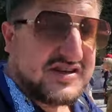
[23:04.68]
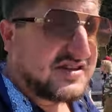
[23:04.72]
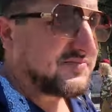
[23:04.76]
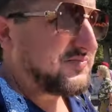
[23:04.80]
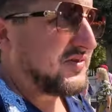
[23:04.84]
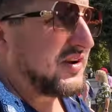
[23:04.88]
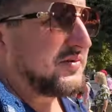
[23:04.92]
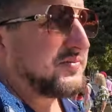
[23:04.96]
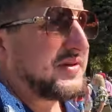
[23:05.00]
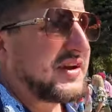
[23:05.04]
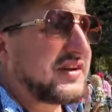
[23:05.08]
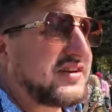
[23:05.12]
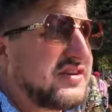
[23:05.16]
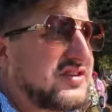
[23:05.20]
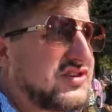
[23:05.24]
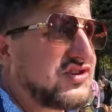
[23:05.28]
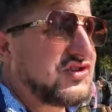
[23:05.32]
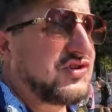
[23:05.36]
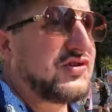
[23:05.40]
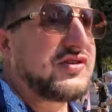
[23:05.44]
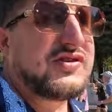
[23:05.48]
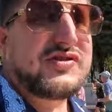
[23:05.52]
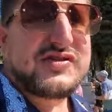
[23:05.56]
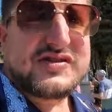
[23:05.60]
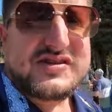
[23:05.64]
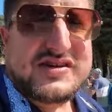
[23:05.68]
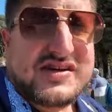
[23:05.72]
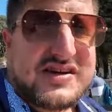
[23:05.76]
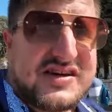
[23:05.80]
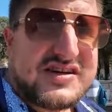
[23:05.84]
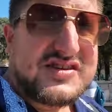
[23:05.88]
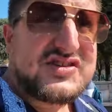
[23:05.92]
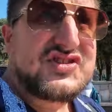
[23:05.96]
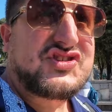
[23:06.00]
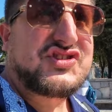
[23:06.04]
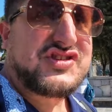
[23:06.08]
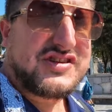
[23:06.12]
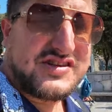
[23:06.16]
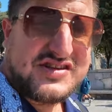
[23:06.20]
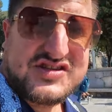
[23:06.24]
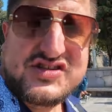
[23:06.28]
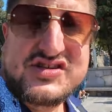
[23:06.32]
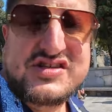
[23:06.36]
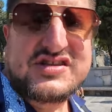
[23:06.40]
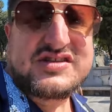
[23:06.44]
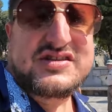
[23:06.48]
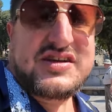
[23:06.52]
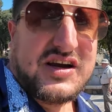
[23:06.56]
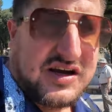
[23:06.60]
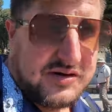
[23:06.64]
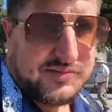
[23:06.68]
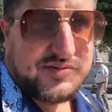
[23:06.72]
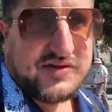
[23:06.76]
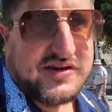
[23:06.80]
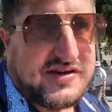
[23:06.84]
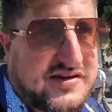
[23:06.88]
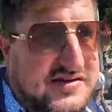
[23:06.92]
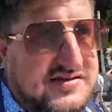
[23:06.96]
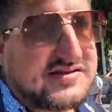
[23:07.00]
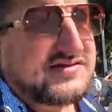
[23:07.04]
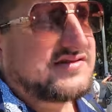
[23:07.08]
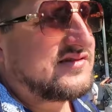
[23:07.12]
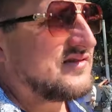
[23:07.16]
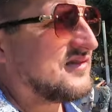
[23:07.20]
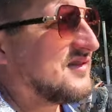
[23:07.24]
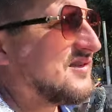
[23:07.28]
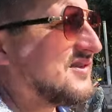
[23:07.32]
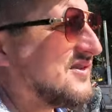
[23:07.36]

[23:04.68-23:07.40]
but I'm not going to show you her because she's topless.